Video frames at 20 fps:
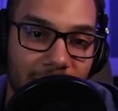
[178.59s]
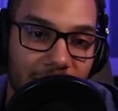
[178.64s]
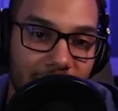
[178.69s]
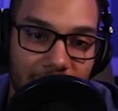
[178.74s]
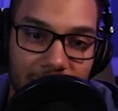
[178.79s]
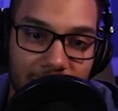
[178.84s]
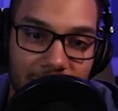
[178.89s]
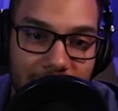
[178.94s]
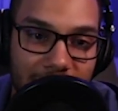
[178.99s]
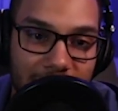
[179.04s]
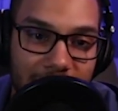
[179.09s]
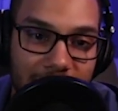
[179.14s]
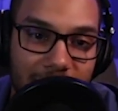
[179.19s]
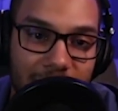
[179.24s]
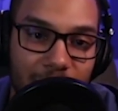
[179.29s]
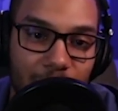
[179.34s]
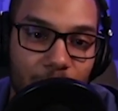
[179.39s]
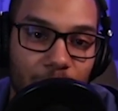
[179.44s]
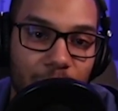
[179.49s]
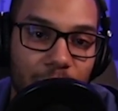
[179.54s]
and he's
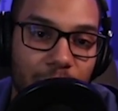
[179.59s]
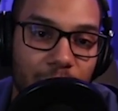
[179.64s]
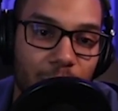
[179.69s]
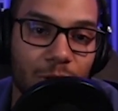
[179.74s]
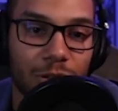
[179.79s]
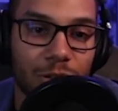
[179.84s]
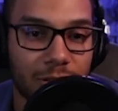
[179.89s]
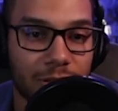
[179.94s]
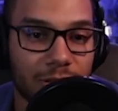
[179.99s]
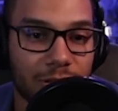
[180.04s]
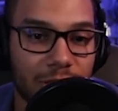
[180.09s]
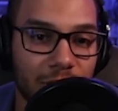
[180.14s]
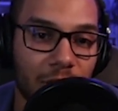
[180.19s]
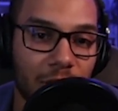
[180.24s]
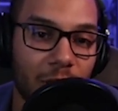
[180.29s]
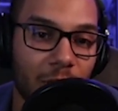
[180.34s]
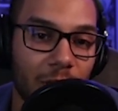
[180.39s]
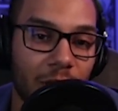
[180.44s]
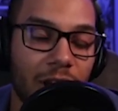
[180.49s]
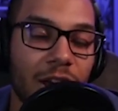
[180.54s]
totally cool.
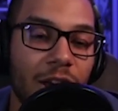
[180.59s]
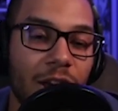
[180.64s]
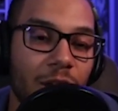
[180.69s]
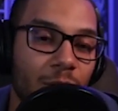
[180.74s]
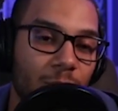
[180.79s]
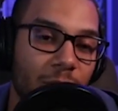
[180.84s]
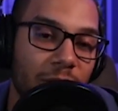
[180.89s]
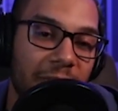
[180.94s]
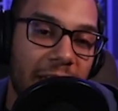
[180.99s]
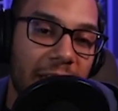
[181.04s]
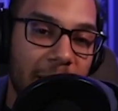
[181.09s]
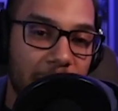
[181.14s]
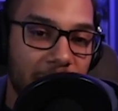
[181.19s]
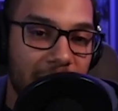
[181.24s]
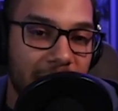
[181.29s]
So with that